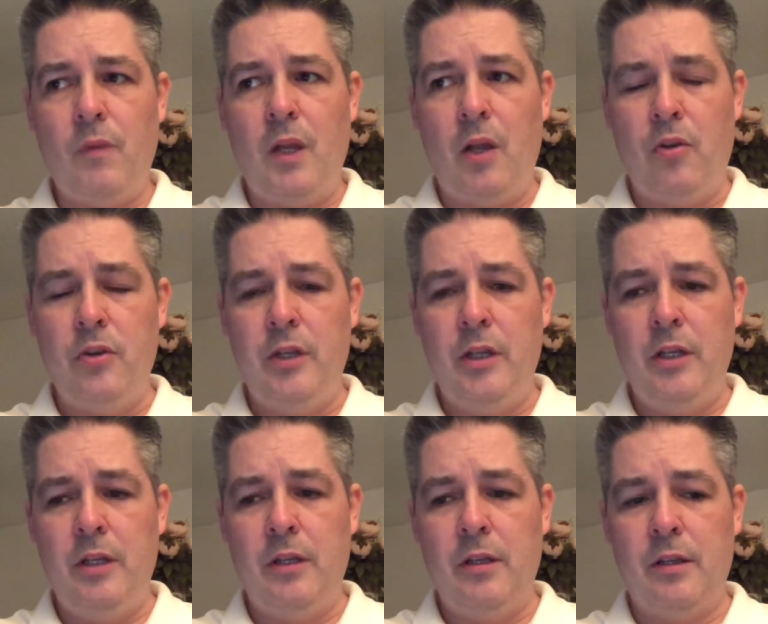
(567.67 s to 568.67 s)
On
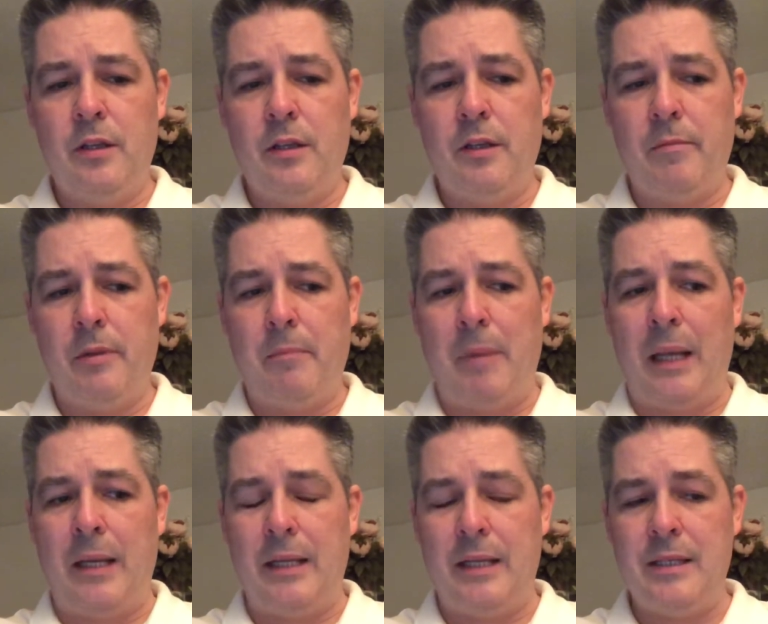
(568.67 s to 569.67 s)
the
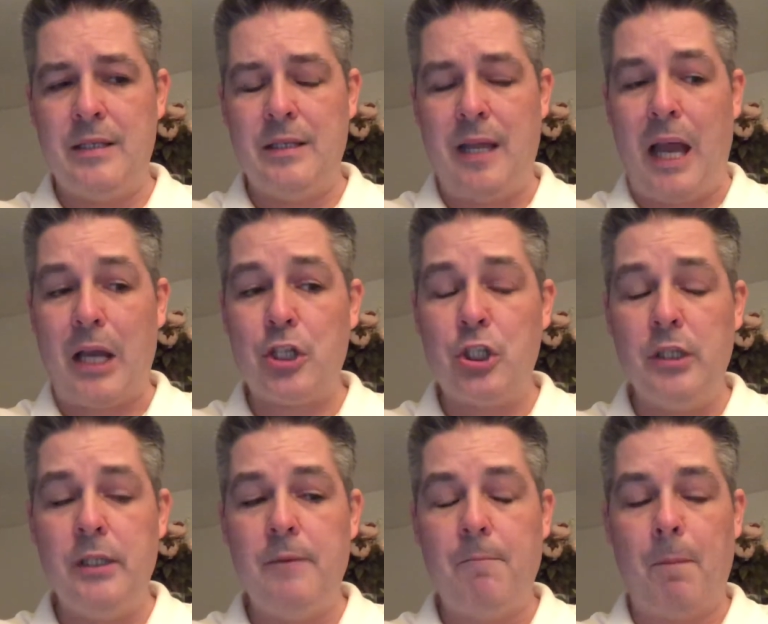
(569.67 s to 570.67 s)
palate, it isn't actually